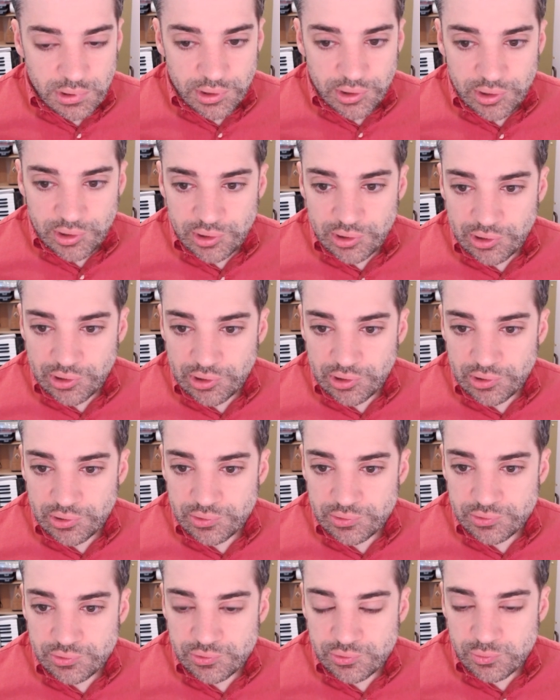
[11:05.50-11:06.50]
Uh,
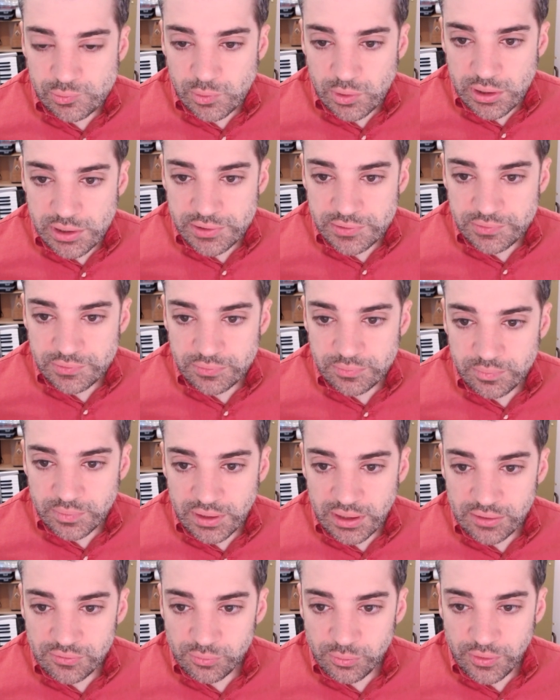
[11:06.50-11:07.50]
to what?
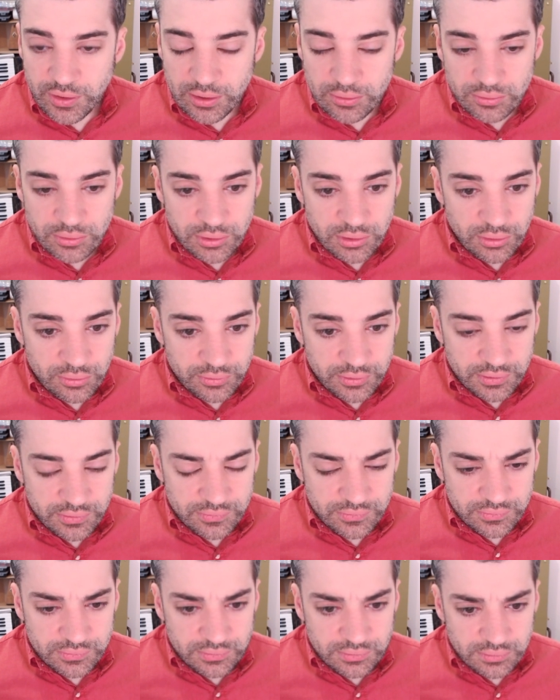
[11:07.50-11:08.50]
Pass without
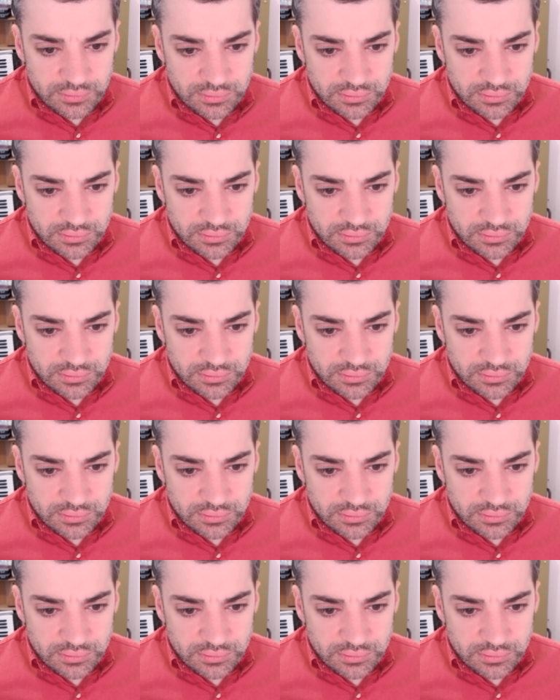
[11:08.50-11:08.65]
notice.